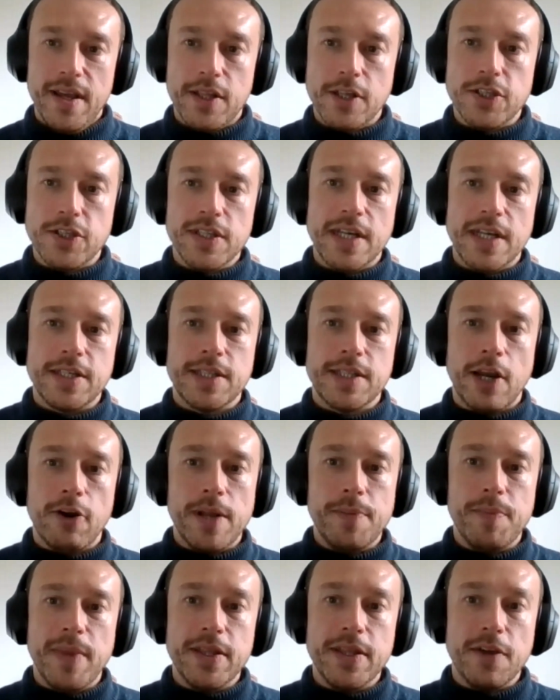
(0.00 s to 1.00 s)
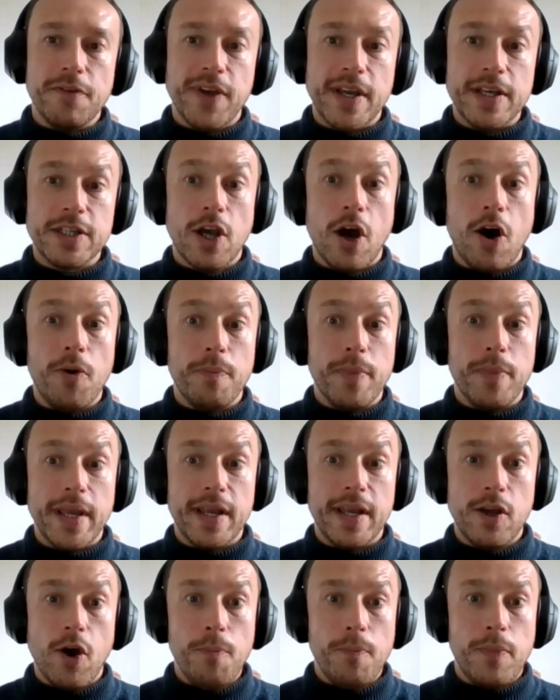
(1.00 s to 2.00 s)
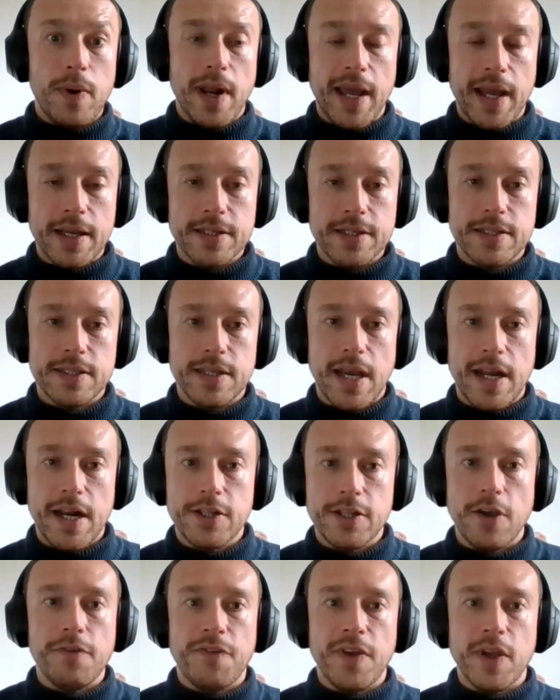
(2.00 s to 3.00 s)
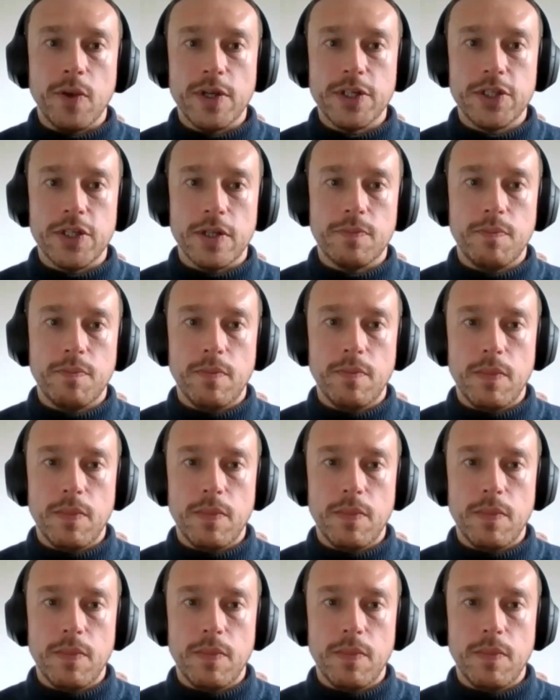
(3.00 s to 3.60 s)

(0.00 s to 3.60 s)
Doesn't necessarily mean that things can't be complex, and I don't think we should